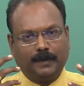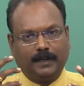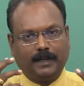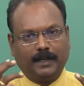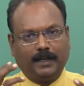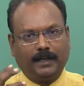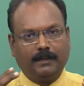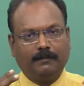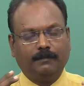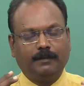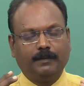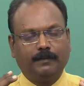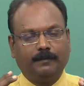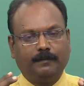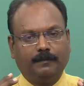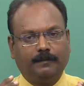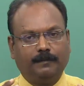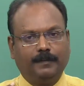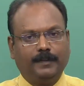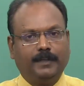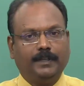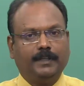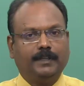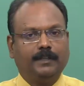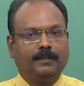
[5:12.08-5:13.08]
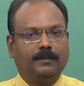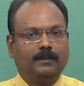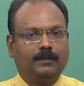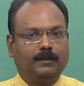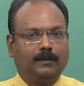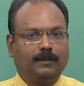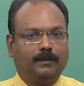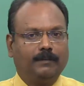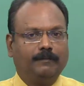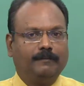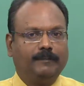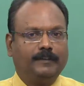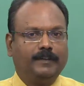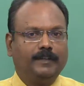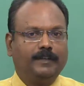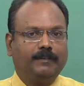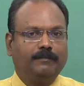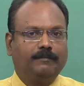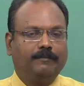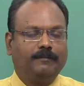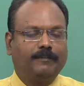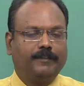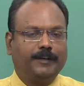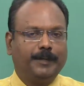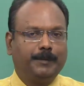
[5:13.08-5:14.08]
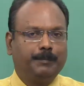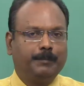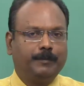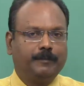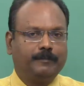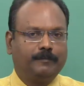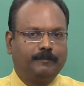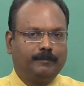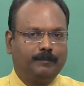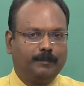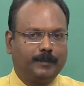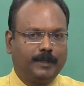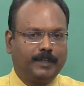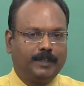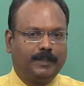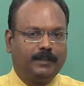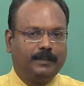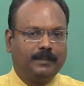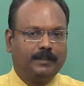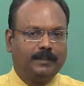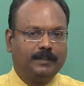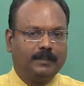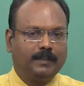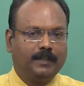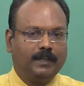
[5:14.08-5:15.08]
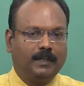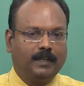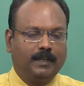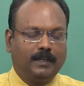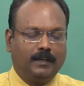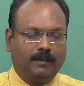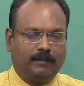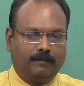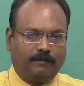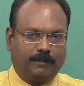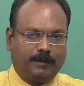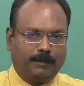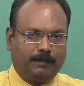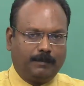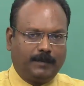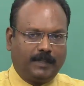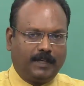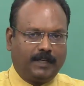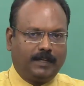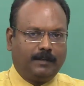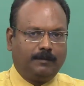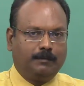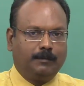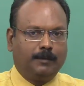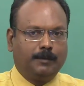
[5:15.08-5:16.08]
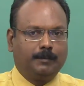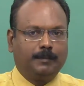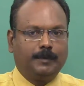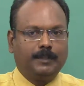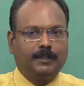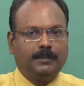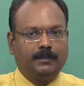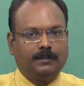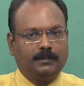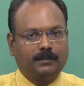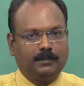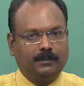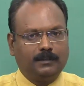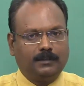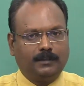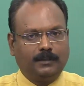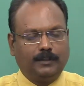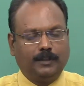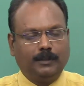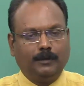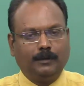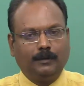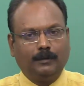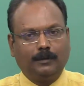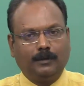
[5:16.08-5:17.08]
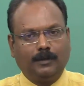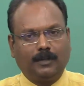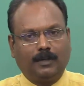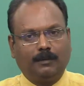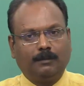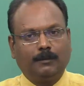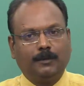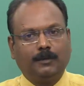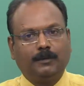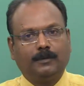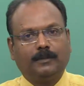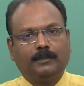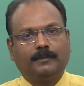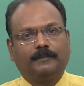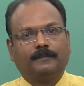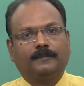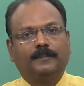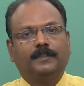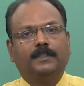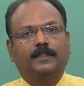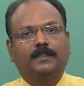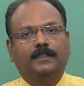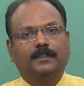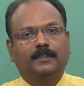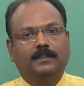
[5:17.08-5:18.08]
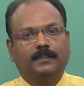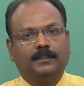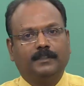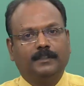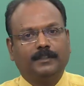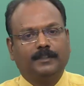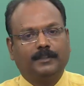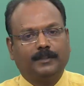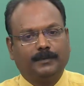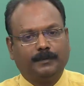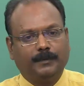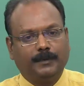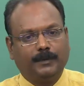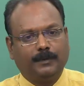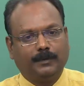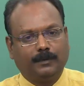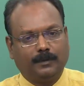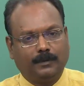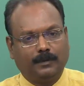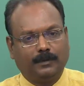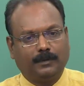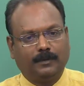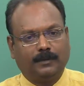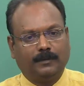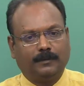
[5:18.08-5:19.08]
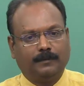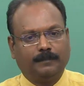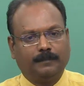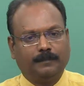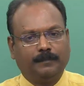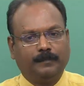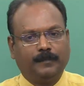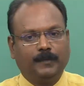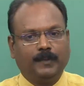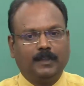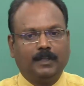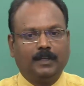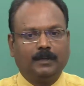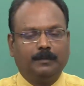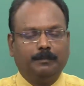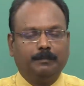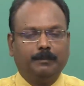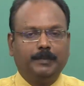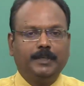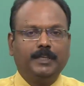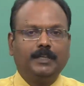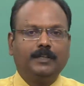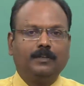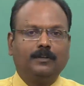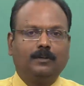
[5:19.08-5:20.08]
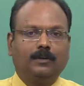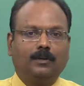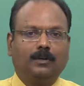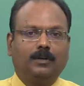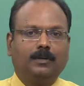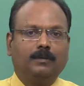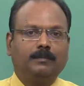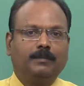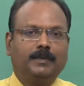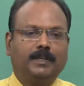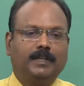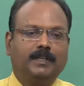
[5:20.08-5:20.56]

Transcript: have a very confident frame of mind from that moment till you come out of the interview hall. Be calm